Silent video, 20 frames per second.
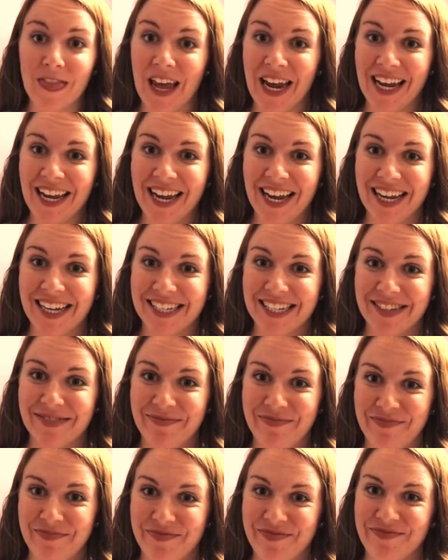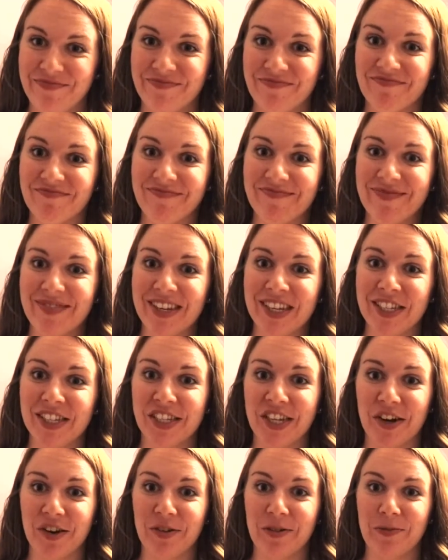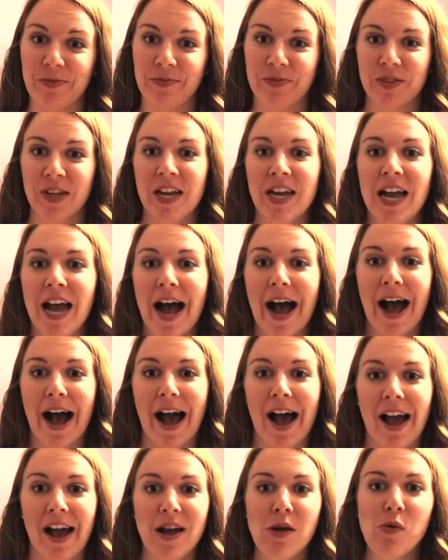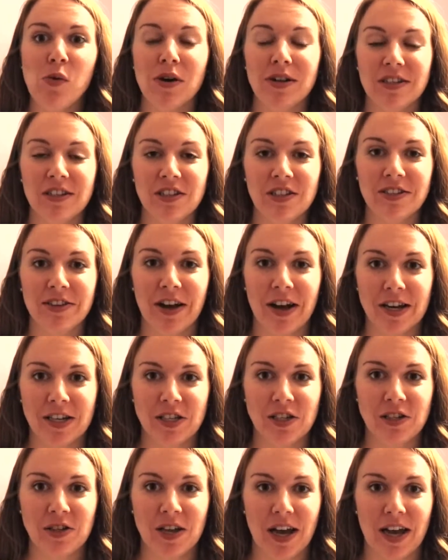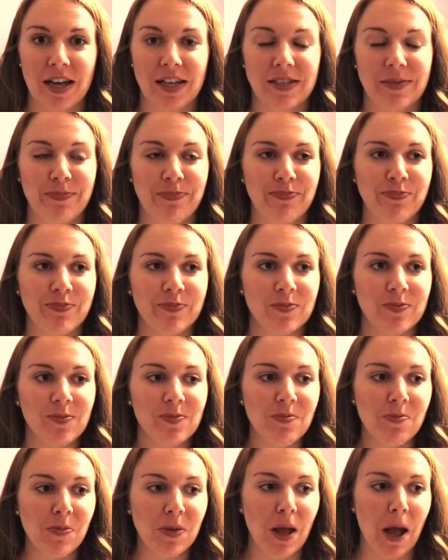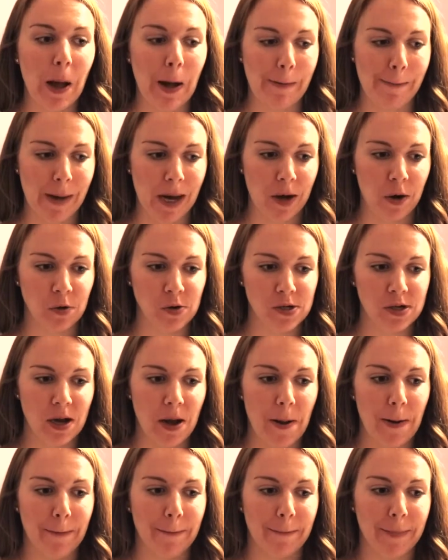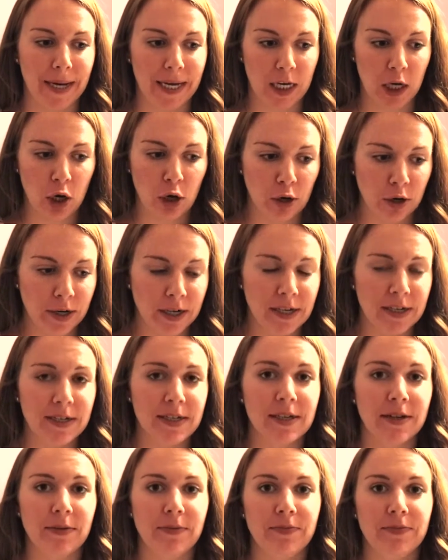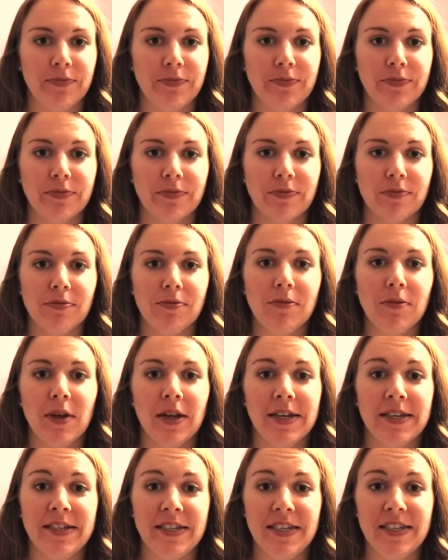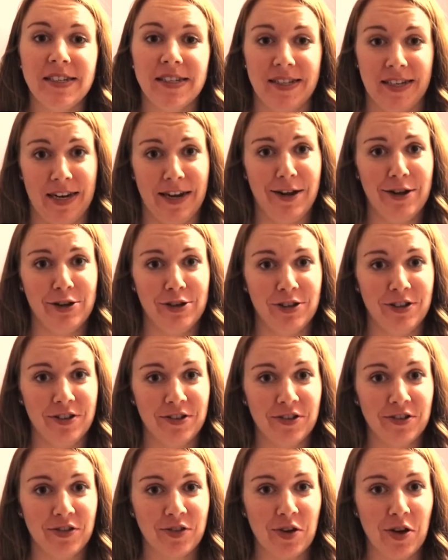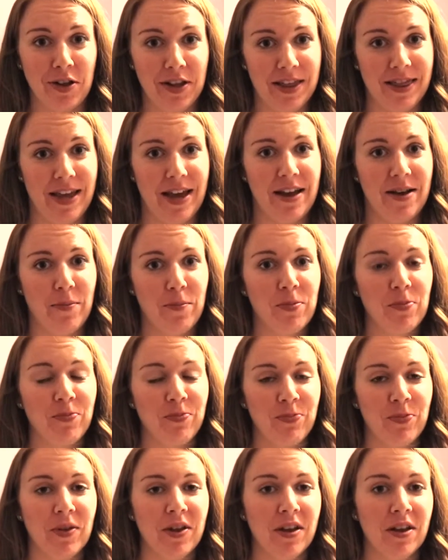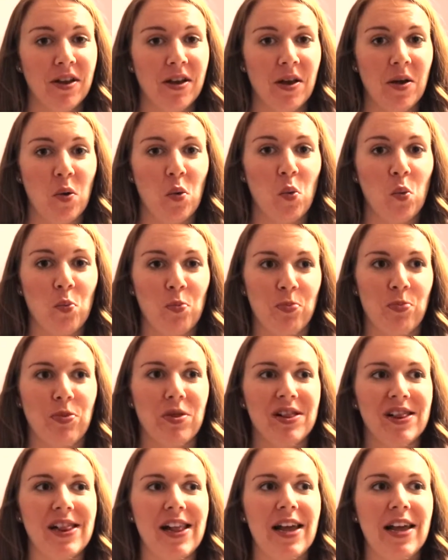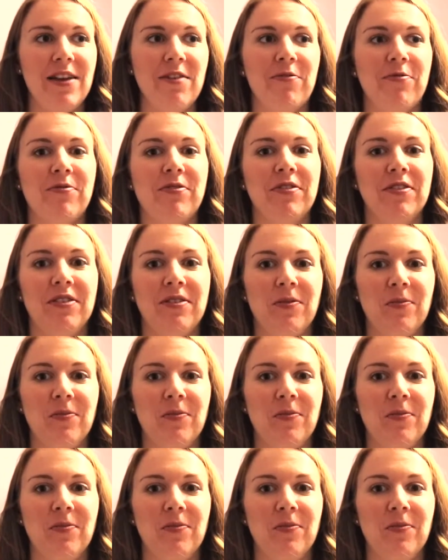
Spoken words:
Hey guys, so I wanted to talk to you guys about my current Destash. Let's just call it that. Life,